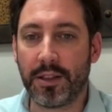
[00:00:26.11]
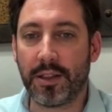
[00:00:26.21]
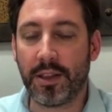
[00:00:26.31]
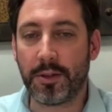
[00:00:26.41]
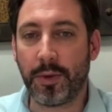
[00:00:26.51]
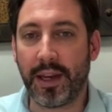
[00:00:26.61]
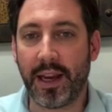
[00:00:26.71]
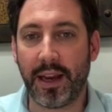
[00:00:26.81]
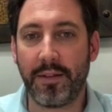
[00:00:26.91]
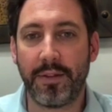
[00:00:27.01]
entities we
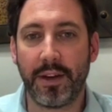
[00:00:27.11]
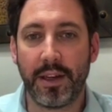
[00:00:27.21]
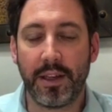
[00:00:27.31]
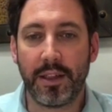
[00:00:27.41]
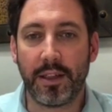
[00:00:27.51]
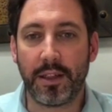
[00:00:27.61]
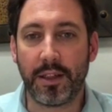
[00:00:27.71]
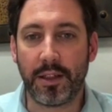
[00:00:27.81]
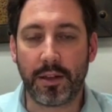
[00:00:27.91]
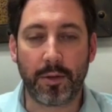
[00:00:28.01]
have
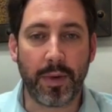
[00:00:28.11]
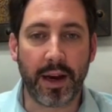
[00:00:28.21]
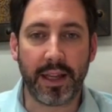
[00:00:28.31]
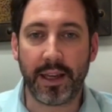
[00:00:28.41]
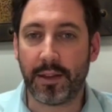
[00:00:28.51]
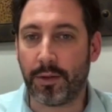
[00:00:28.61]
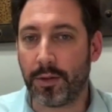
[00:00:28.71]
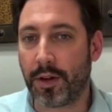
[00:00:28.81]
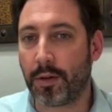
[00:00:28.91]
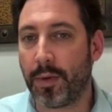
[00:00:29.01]
in our body and
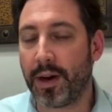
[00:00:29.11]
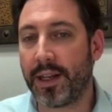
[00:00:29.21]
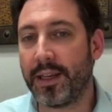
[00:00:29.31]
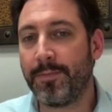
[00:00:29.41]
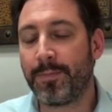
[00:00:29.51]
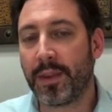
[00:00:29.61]
on our body,